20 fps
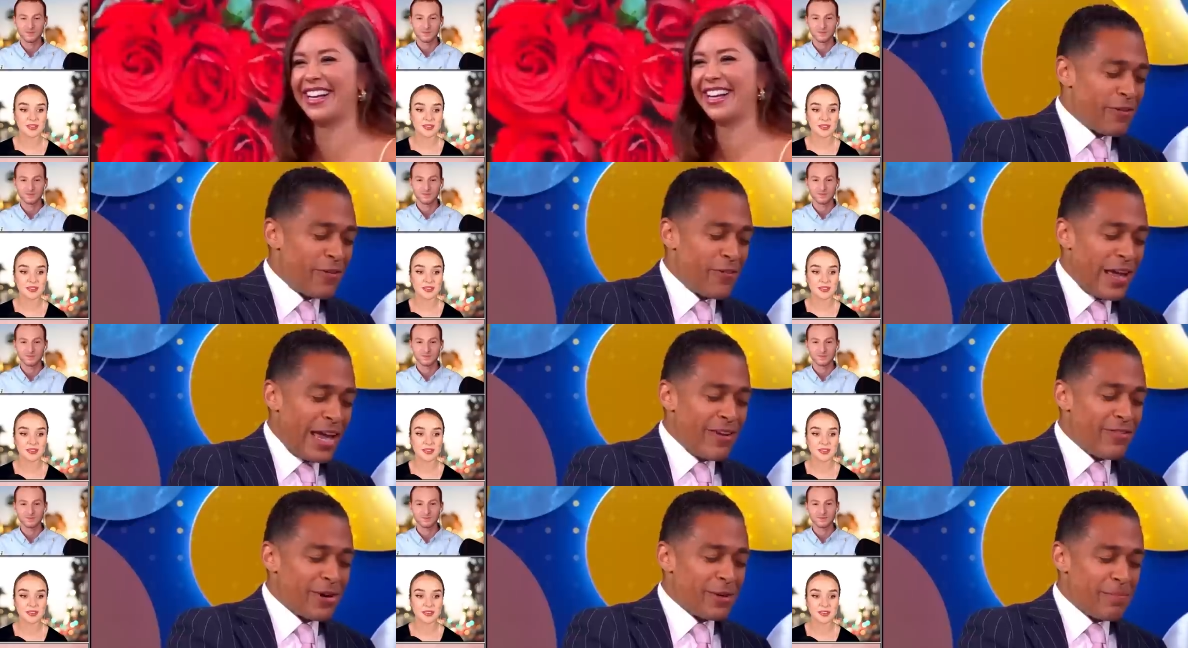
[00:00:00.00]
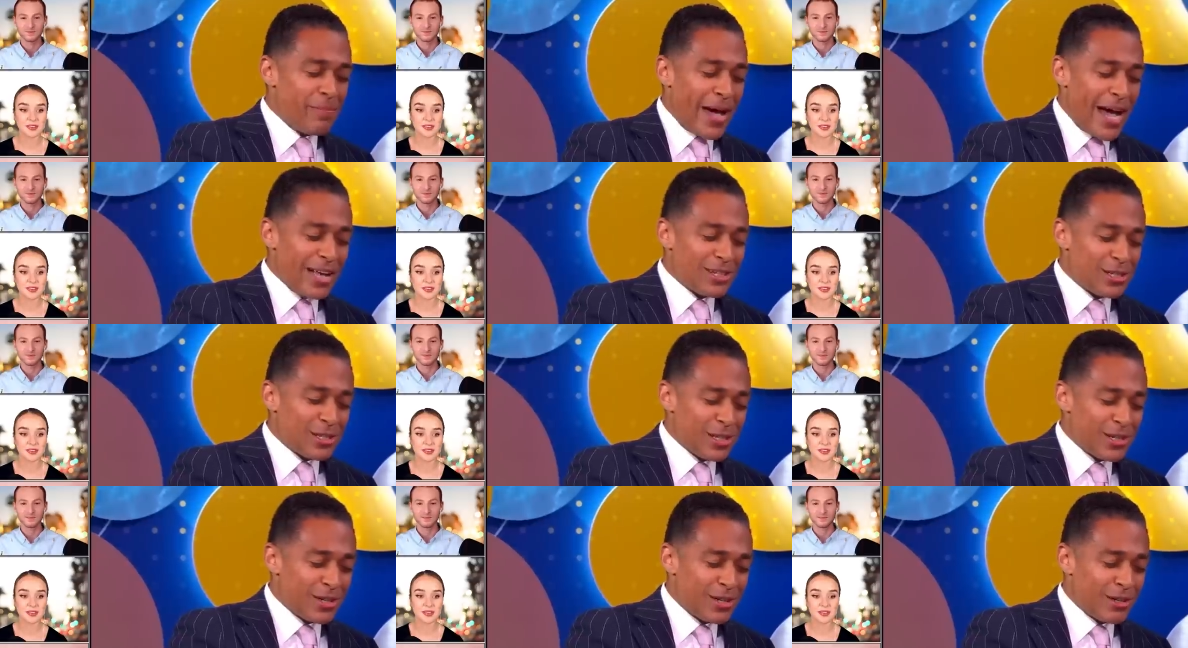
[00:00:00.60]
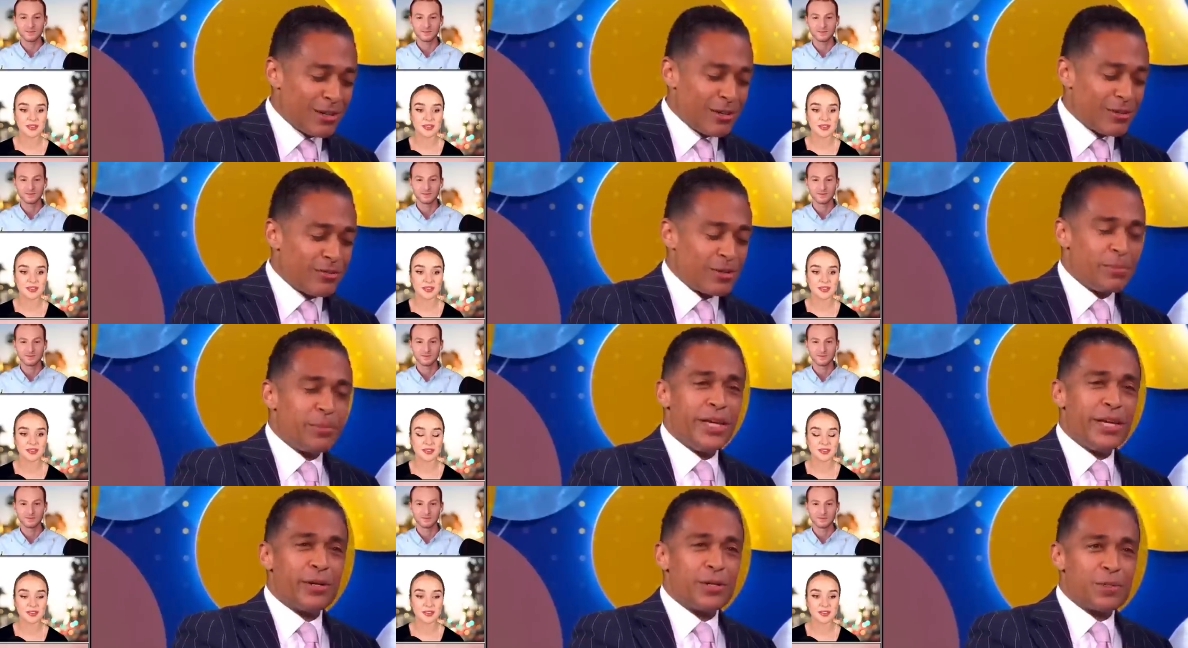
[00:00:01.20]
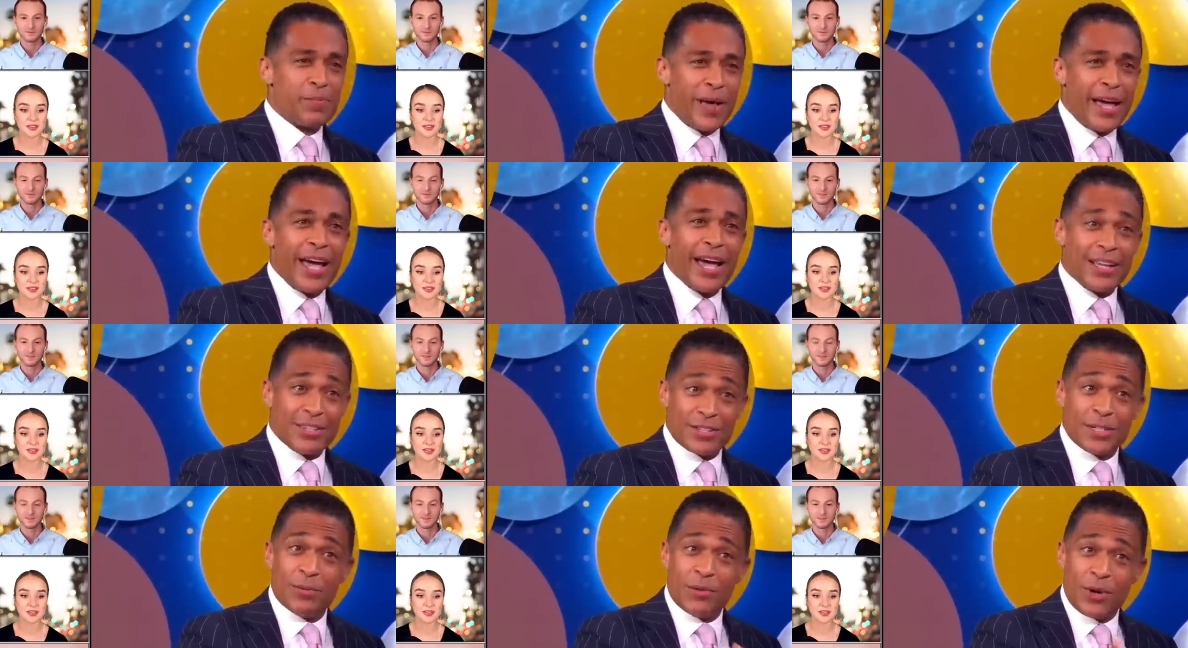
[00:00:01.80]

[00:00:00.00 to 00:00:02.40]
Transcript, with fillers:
Speaker 1: Your favorite bachelor from years past,